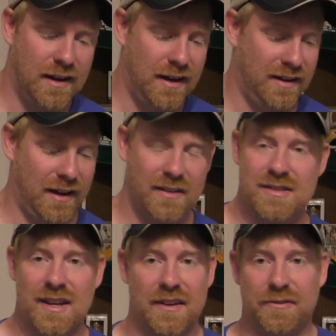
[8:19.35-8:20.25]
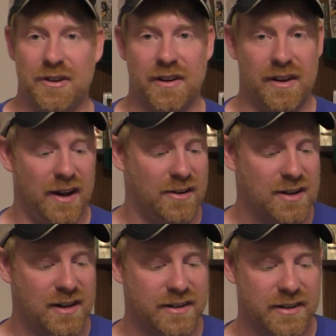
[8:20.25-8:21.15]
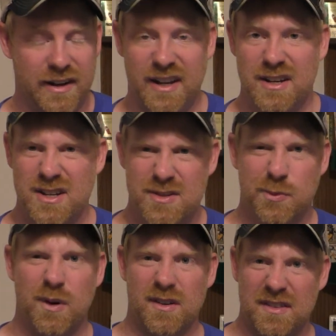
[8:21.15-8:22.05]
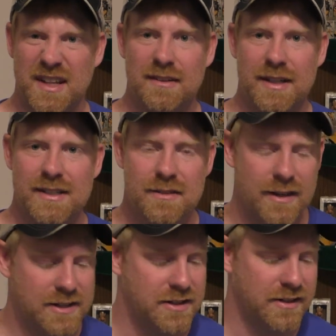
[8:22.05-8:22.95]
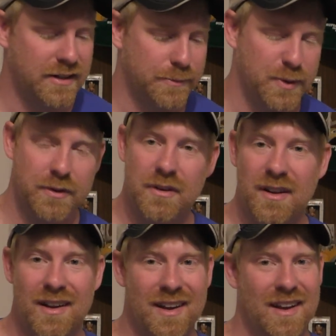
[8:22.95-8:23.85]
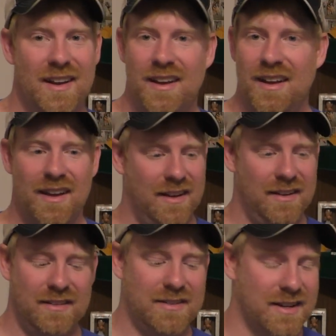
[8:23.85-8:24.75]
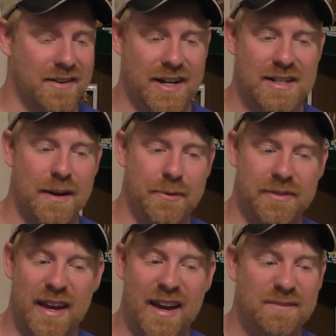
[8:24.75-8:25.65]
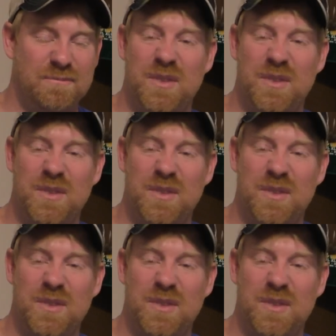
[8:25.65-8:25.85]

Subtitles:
I'd say if you're an elk hunter and just want a little insulation to your boot, does a great job with that.